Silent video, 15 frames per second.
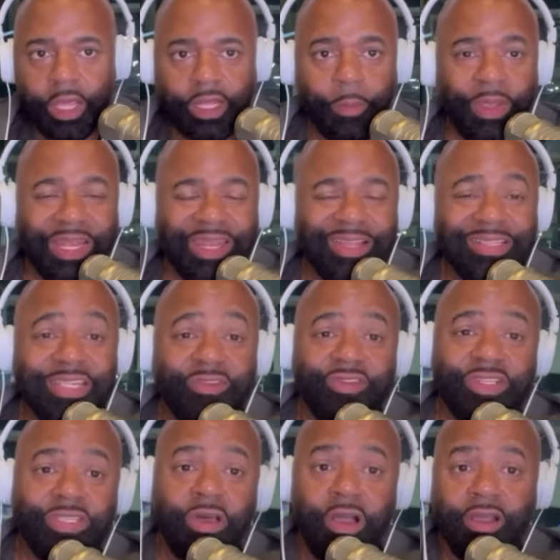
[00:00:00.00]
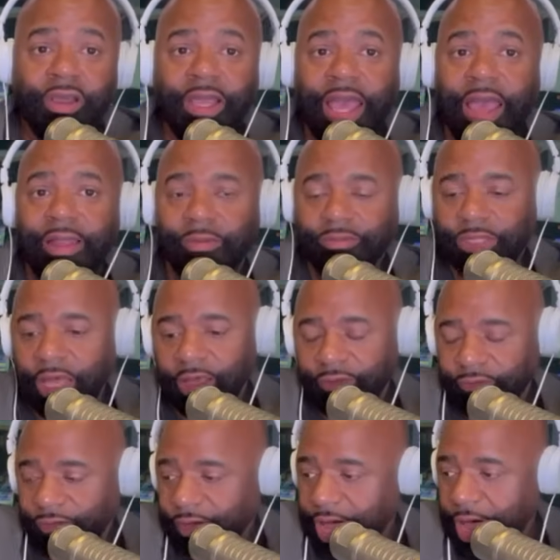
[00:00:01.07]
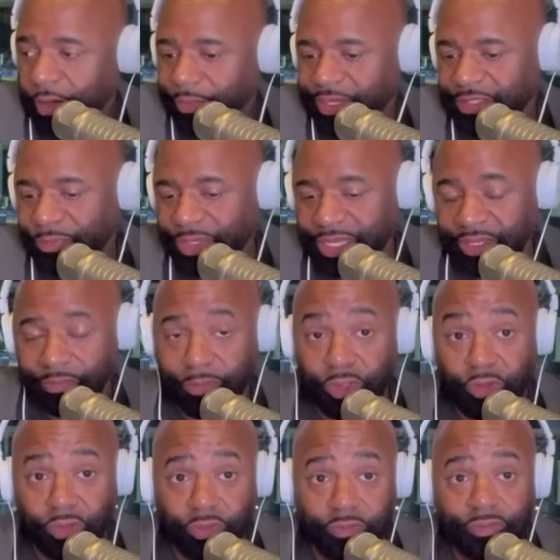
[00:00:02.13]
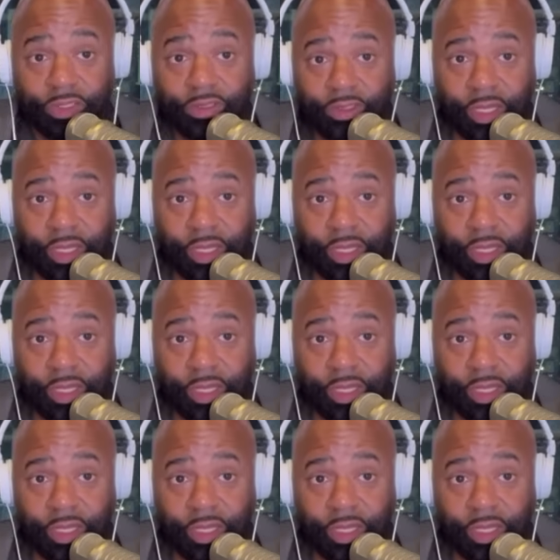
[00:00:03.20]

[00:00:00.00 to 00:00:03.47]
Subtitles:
I mean, there's even talk of Kyle Pitts being moved.